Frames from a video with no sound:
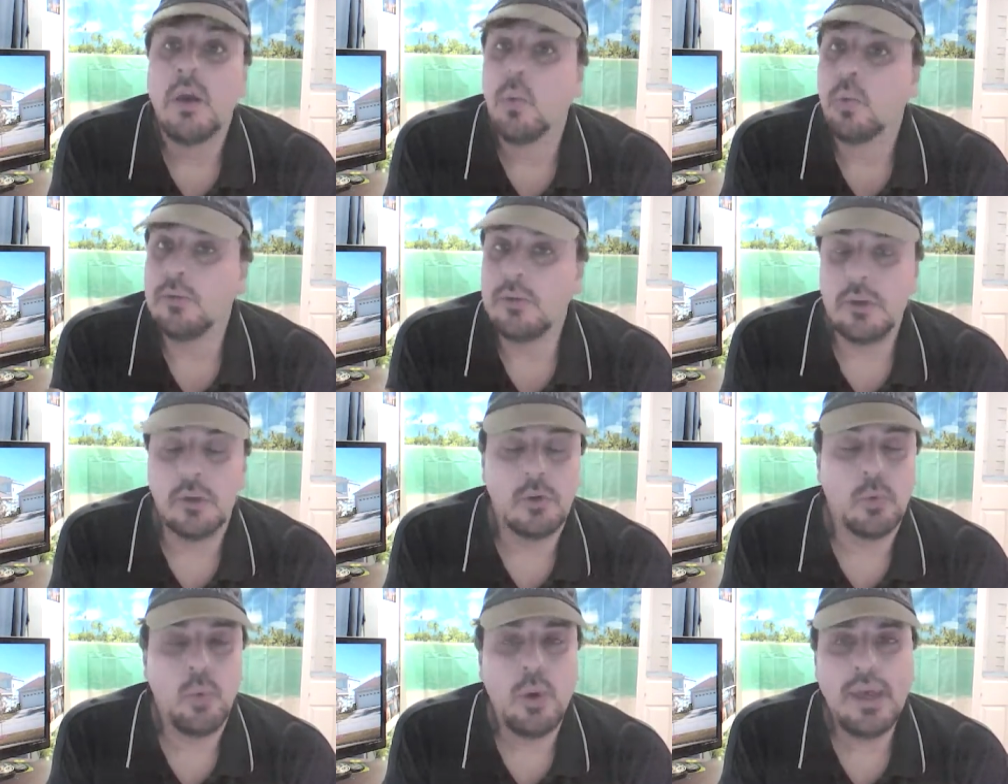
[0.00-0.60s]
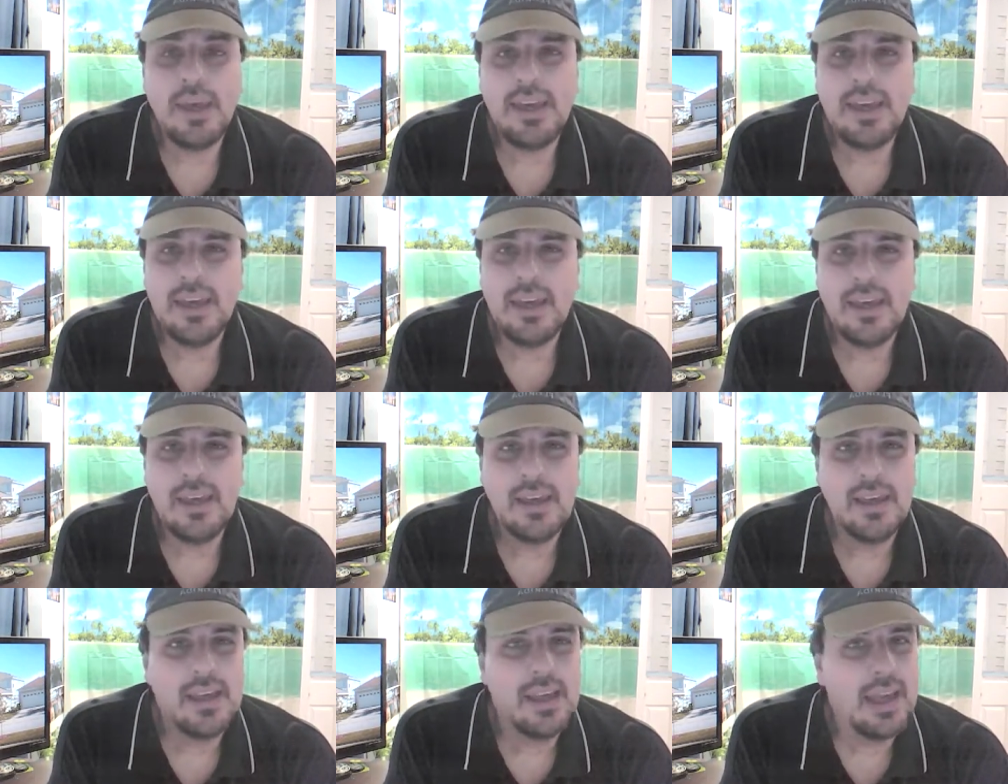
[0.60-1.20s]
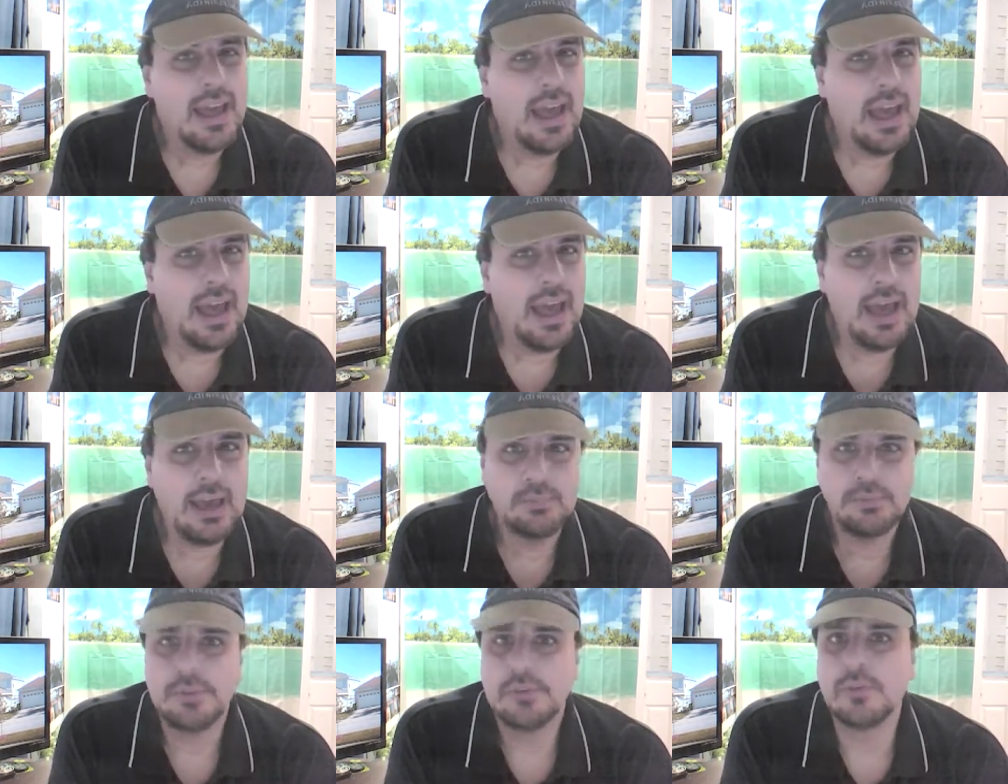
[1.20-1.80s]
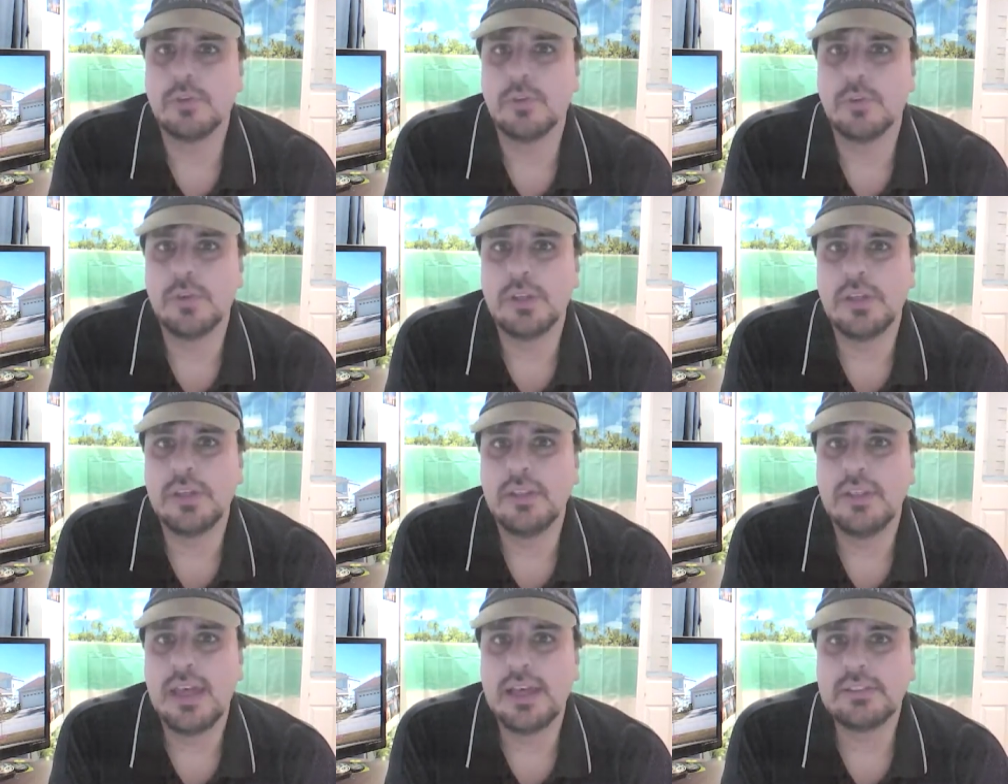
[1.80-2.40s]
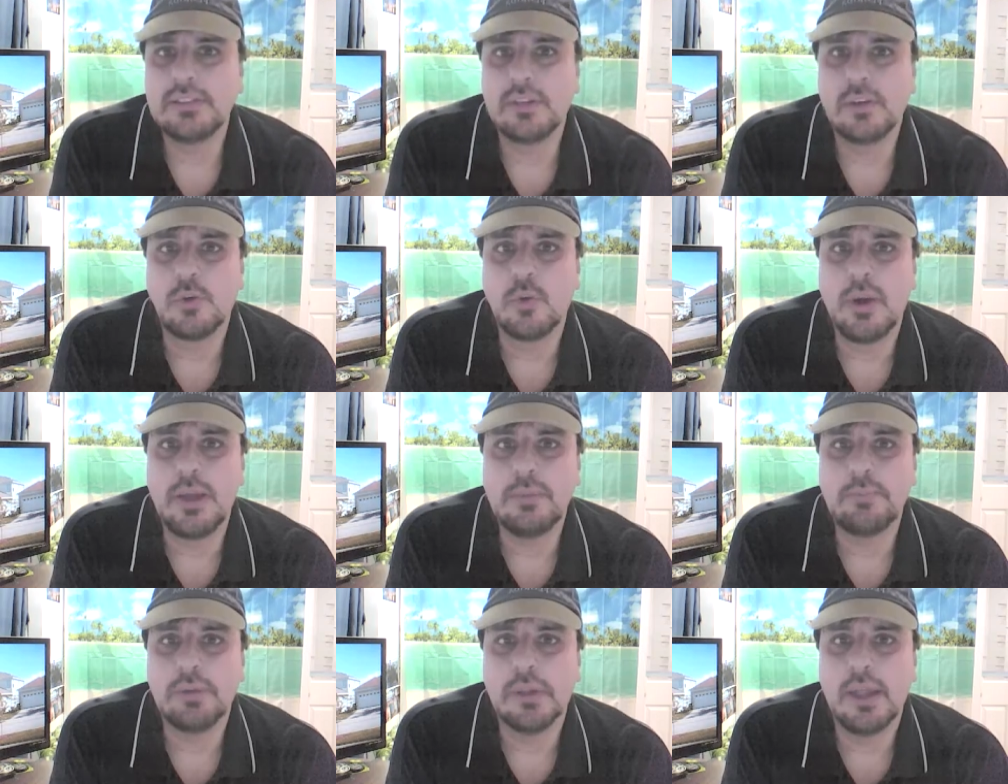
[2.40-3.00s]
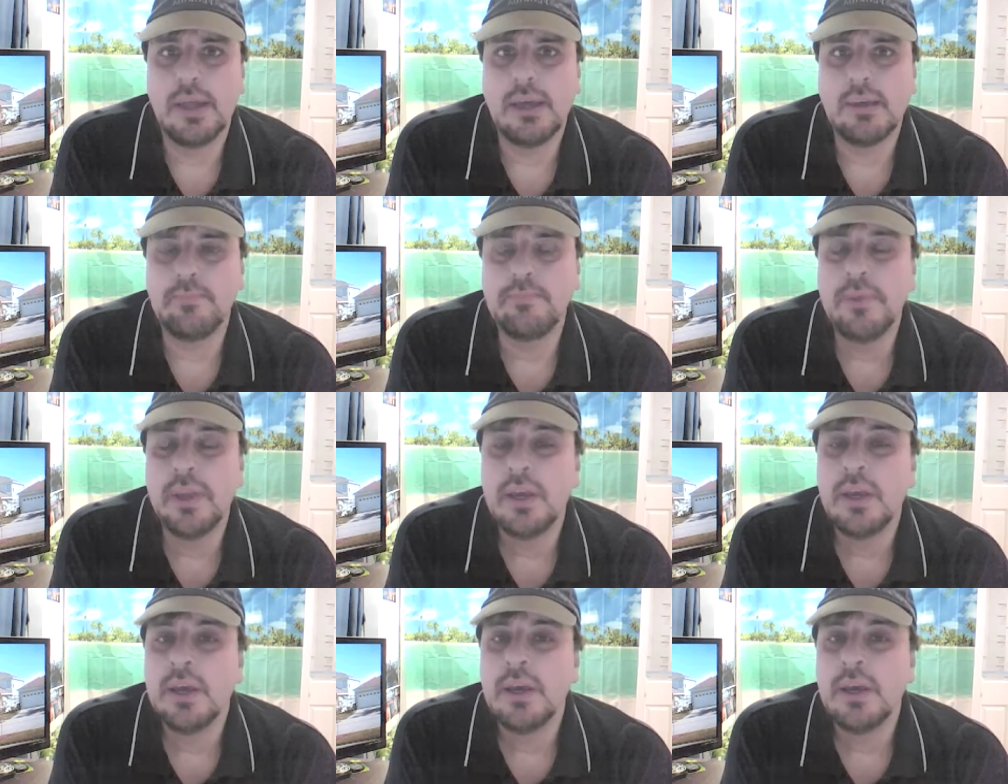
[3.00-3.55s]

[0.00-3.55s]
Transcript: When you're awake, absolutely, that's a great plan.